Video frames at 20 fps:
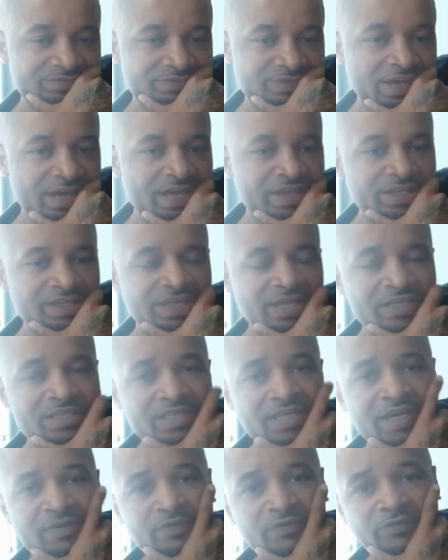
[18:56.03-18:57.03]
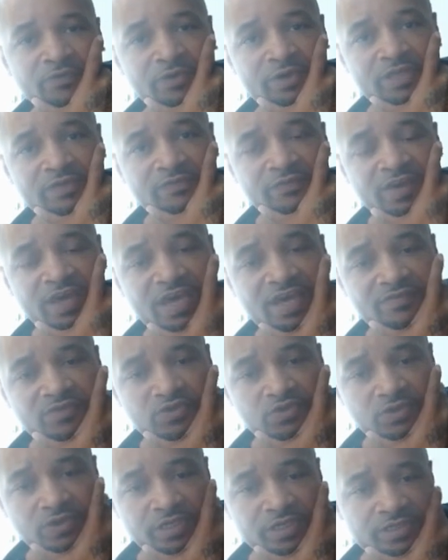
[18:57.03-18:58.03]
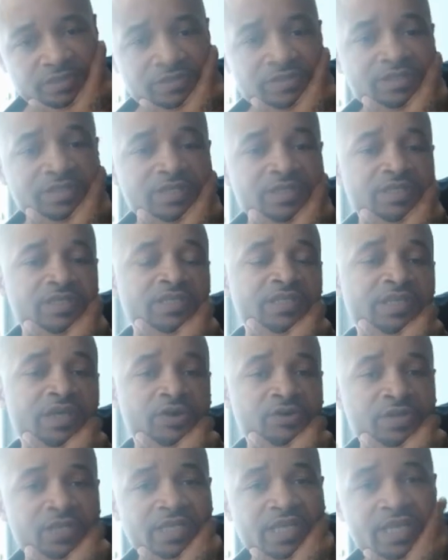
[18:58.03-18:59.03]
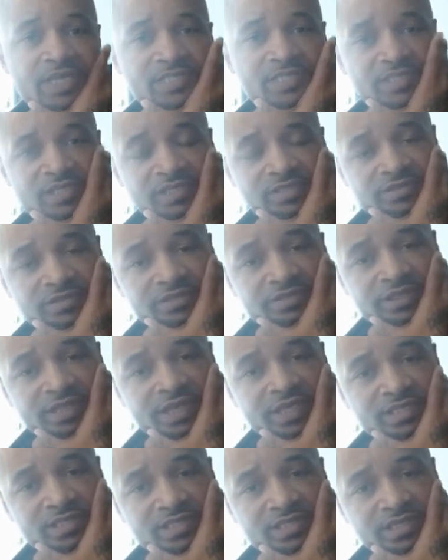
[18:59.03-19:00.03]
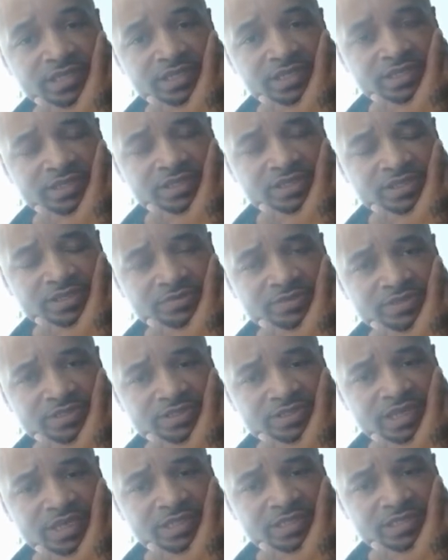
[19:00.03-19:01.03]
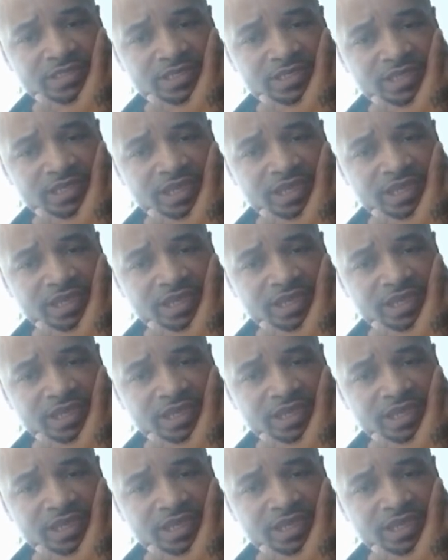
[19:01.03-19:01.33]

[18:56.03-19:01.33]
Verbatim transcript: I didn't like number 45, Jordan. They only lasted 18, I think it was 18